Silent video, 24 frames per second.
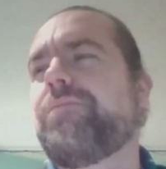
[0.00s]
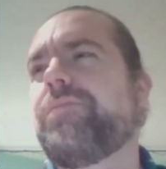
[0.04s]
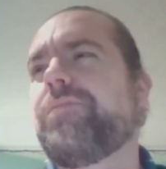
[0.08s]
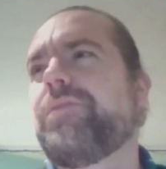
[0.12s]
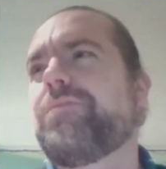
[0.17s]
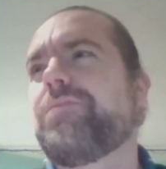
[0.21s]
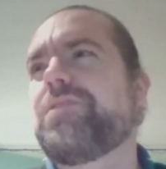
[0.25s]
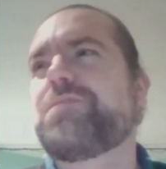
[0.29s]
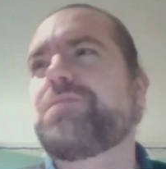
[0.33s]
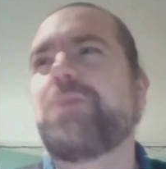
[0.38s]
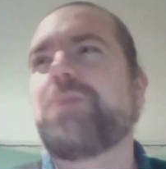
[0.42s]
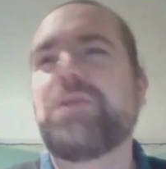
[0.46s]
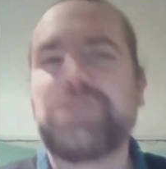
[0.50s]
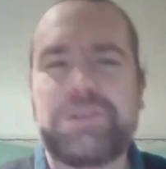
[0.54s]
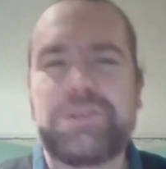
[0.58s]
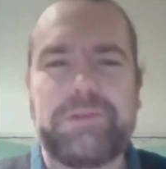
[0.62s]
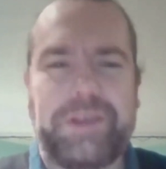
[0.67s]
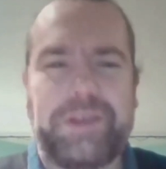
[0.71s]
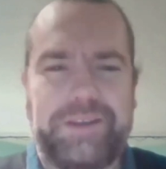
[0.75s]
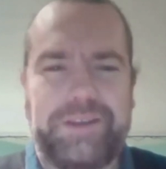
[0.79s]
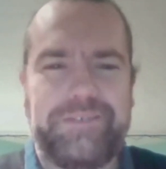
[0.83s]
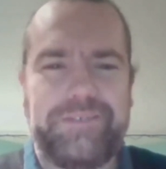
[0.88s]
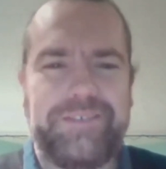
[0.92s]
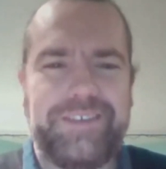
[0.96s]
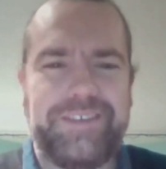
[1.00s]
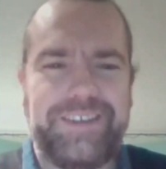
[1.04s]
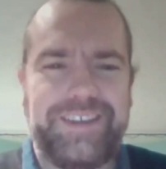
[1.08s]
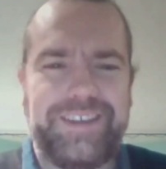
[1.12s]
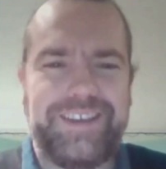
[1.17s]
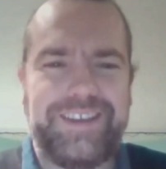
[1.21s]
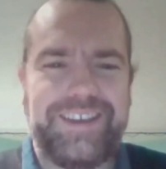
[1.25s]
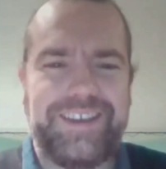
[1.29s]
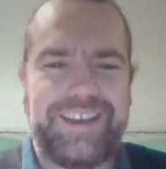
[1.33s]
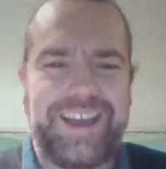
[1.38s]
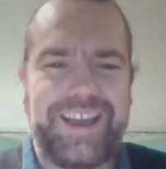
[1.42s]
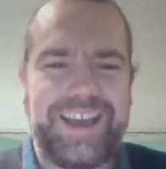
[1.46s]
respond to it.
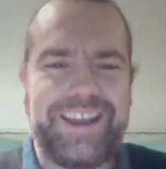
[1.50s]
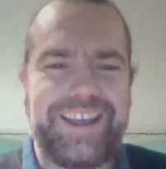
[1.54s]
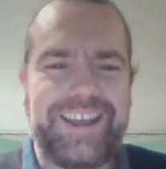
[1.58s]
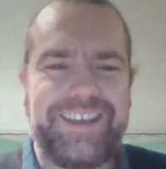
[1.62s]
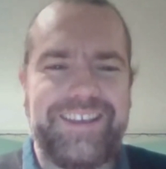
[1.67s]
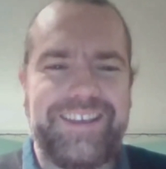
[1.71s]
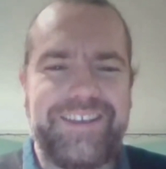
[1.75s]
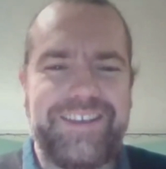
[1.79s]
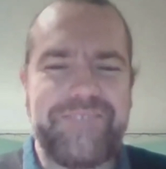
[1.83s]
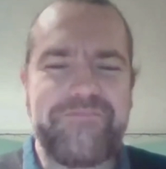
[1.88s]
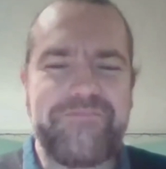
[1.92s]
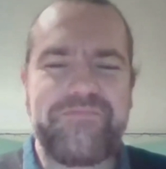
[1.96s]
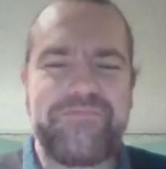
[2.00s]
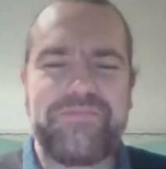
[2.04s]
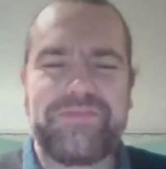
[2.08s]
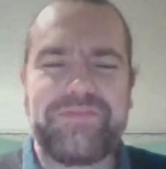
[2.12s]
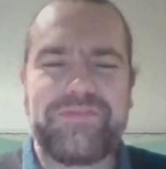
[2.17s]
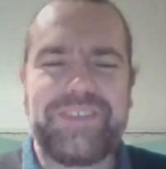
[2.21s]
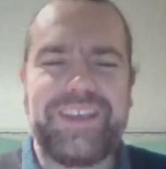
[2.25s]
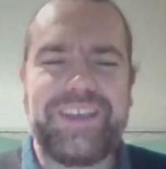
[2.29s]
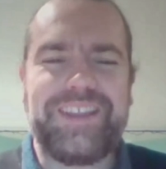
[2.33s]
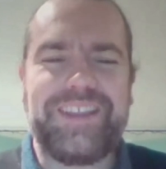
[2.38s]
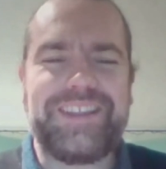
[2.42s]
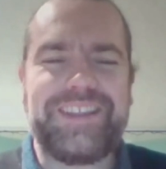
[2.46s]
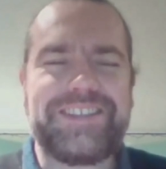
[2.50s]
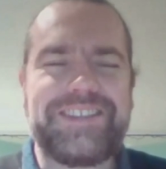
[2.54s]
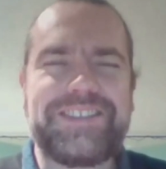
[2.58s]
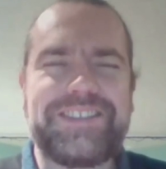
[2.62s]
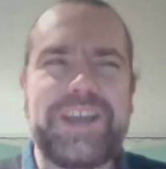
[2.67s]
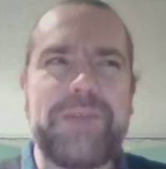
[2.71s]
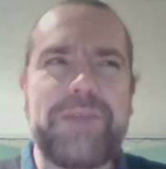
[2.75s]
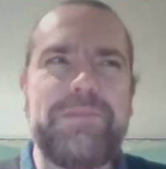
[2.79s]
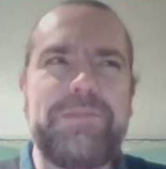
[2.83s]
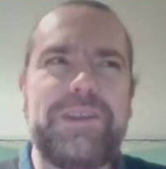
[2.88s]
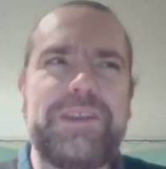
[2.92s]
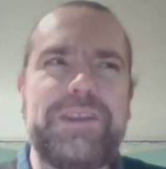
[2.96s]
And there's
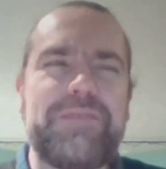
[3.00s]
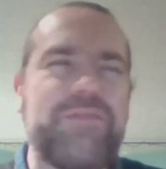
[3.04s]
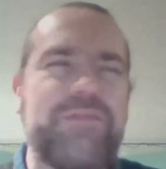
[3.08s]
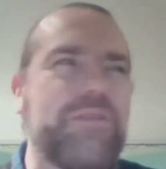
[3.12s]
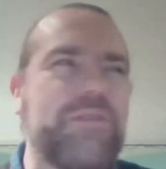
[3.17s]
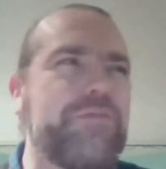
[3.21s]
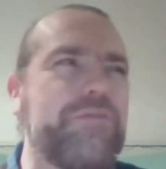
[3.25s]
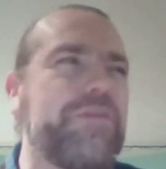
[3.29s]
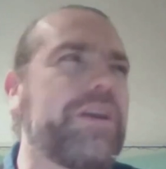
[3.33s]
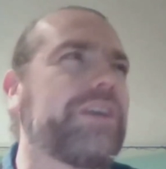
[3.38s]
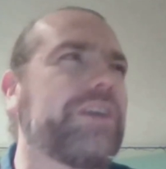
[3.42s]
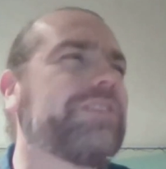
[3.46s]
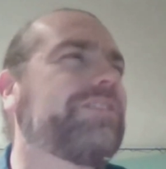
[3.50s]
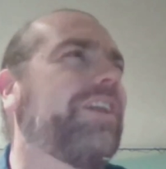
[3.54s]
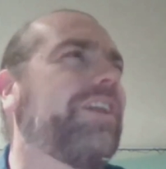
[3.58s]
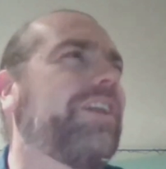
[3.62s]
so many different things.